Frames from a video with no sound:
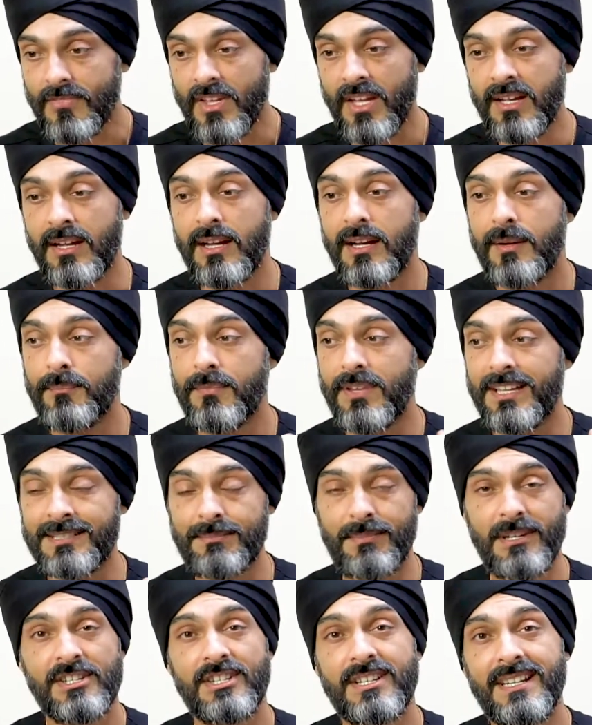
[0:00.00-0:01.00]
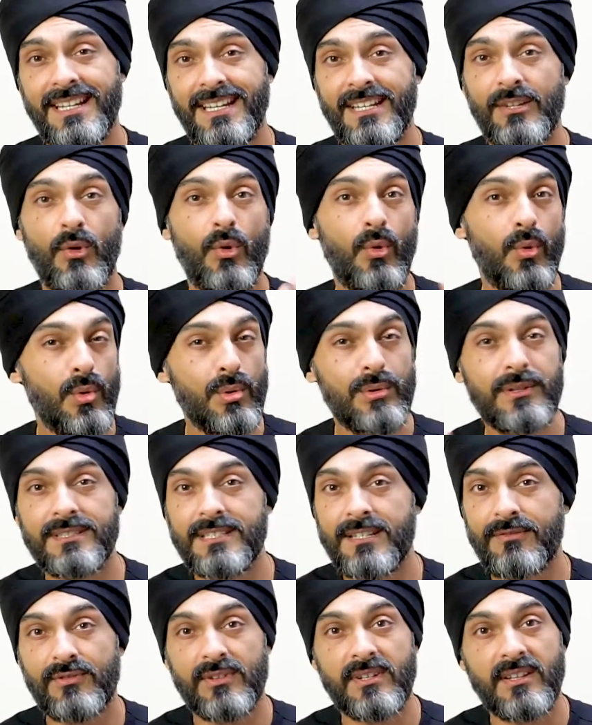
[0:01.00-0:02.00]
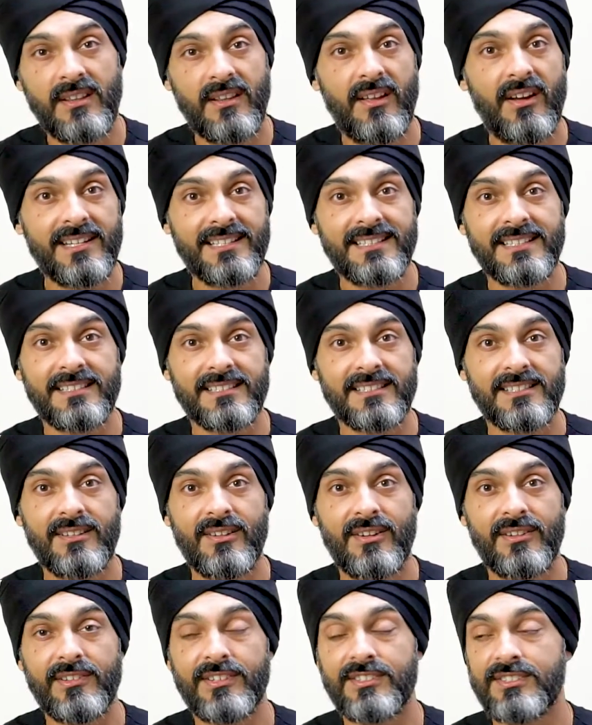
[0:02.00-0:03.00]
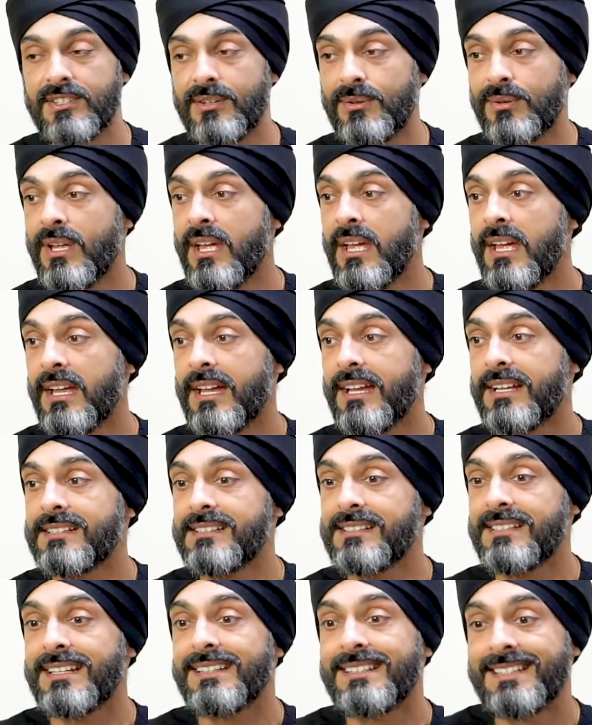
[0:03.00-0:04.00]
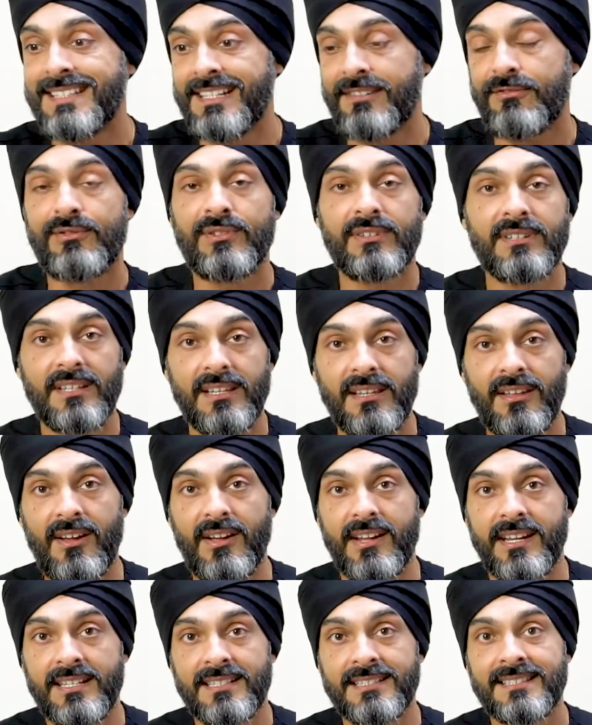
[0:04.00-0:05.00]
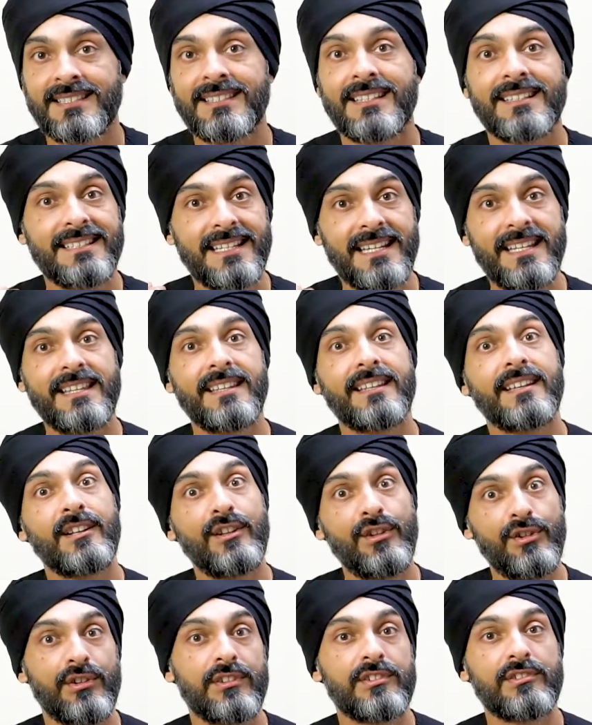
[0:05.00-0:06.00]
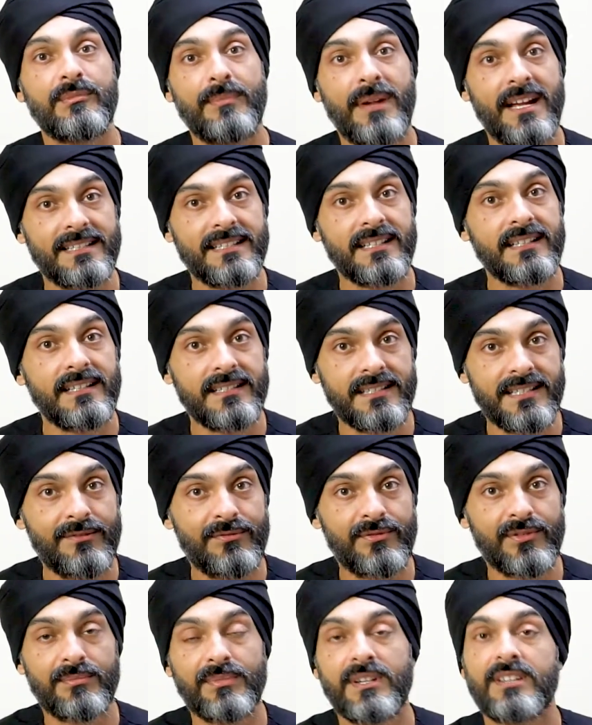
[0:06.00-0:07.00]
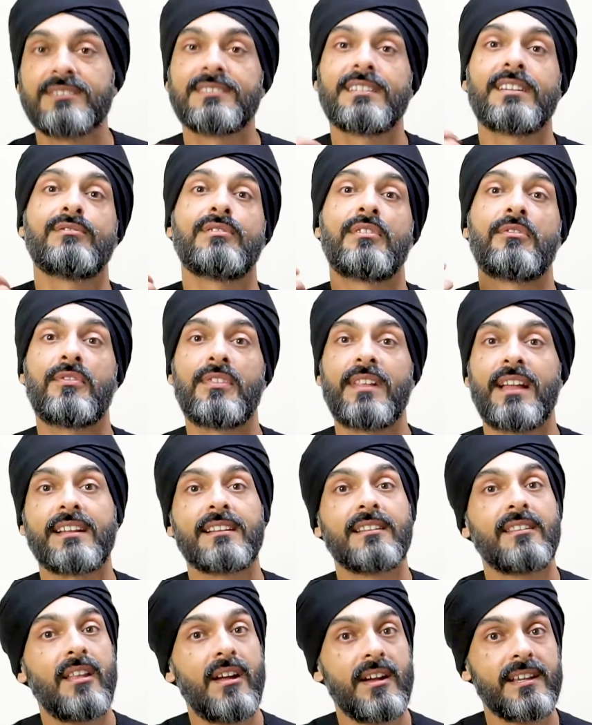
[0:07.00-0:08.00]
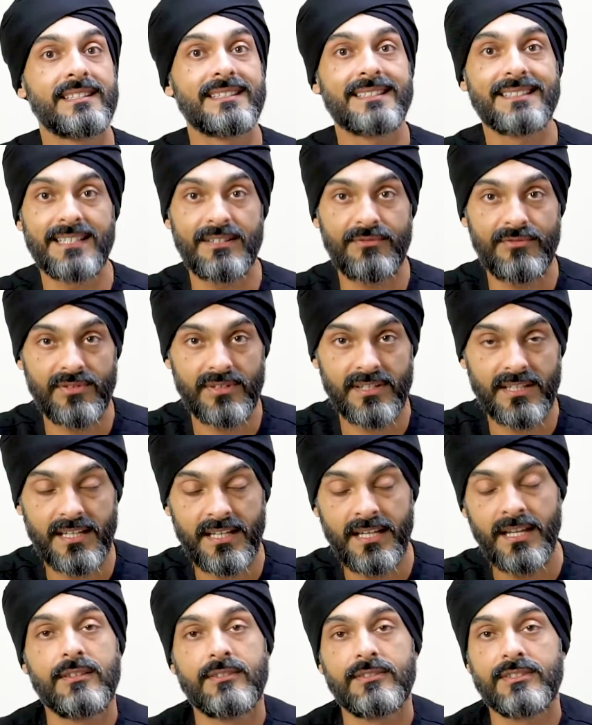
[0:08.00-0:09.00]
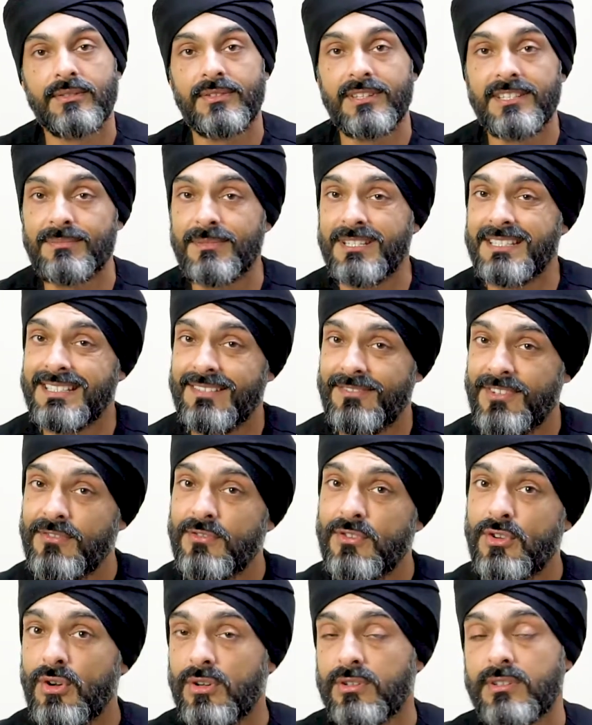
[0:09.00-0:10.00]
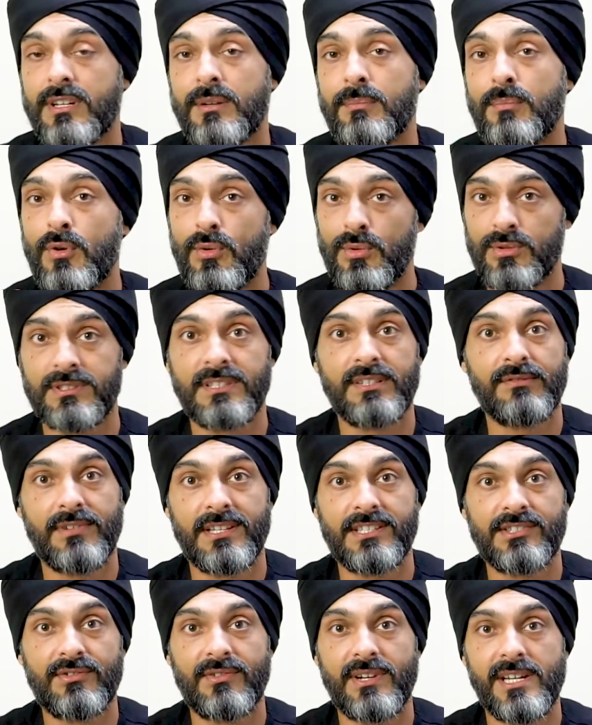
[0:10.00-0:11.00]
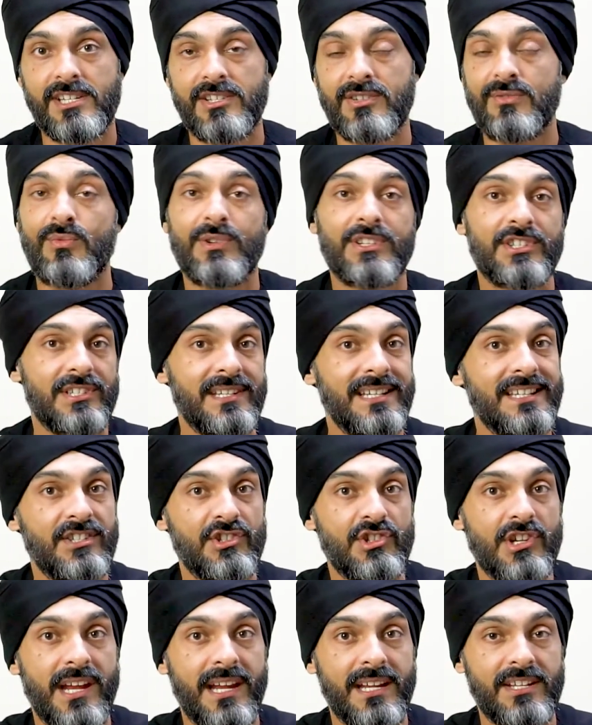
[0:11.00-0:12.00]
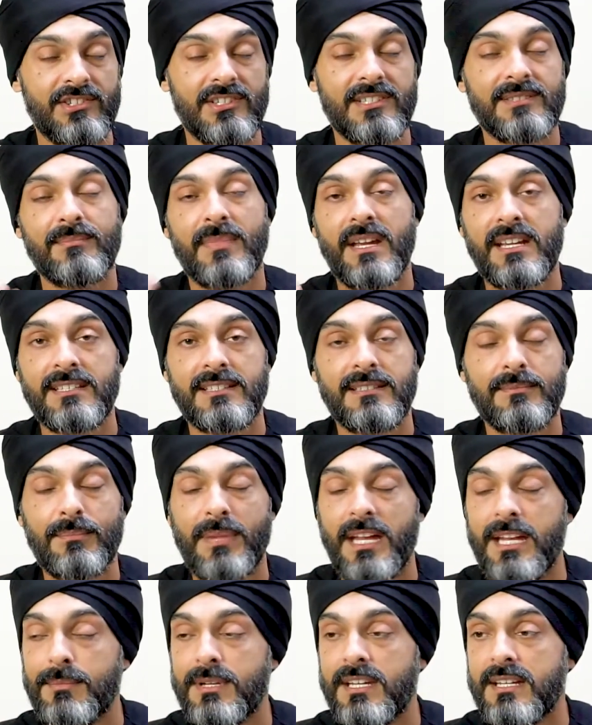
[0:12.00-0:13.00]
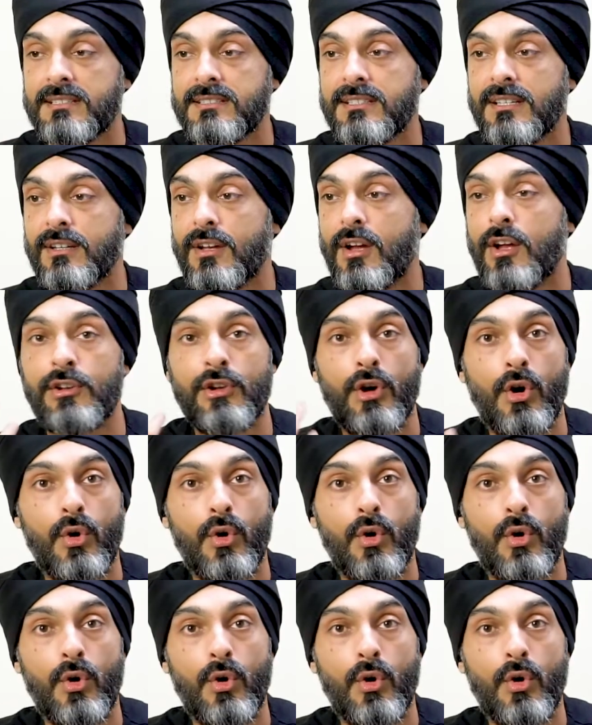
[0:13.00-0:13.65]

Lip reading: especially in all the different lighting scenarios. So in different lights, the teeth can look dramatically different because they reflect light differently. So this means if you've got a porcelain restoration which needs changes, maybe it's an